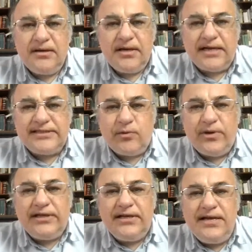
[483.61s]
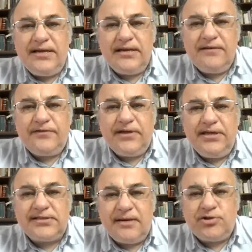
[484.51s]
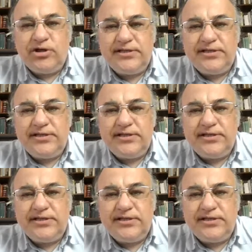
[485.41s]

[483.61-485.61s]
Consequently, if the inscription